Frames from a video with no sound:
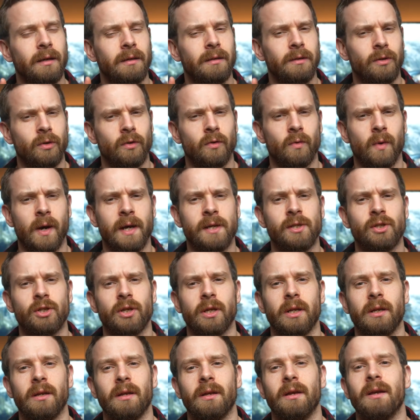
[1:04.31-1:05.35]
Good
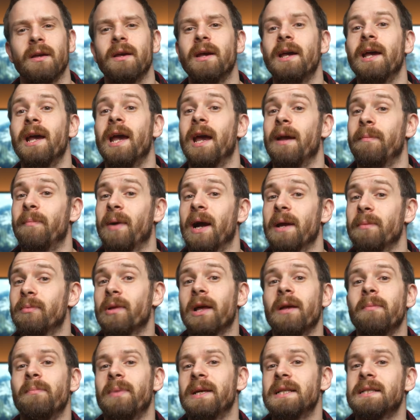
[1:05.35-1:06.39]
question. A
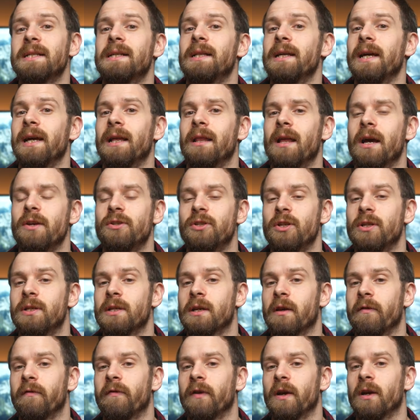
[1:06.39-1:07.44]
pipeline basically allows you to
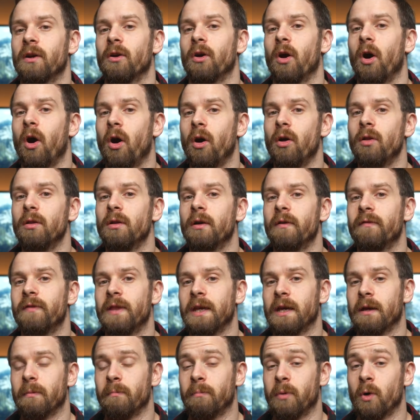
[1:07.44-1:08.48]
configure all of the
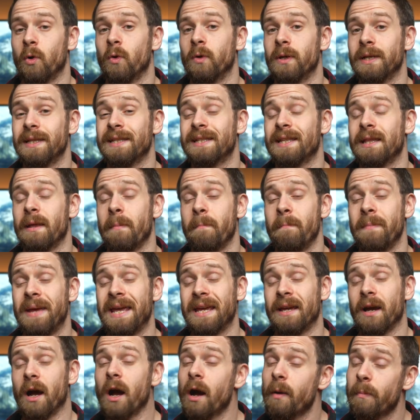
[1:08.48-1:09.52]
components that
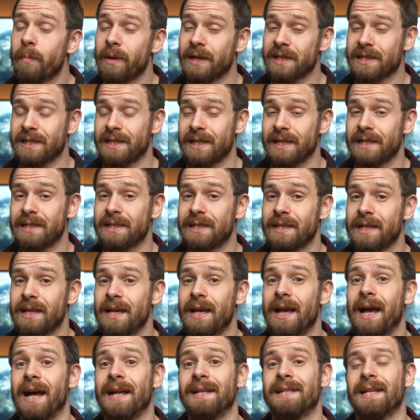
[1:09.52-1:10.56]
make up Assist
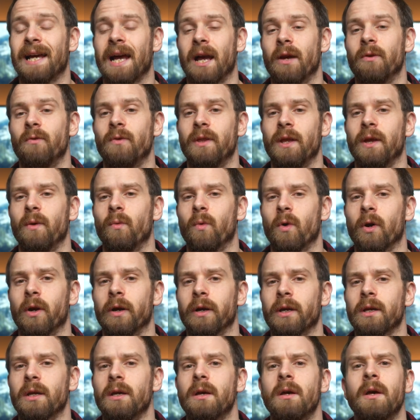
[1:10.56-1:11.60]
and how they
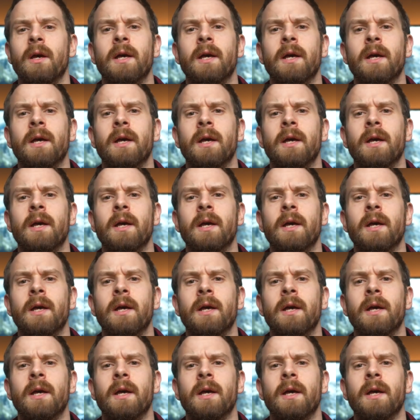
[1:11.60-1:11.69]
work.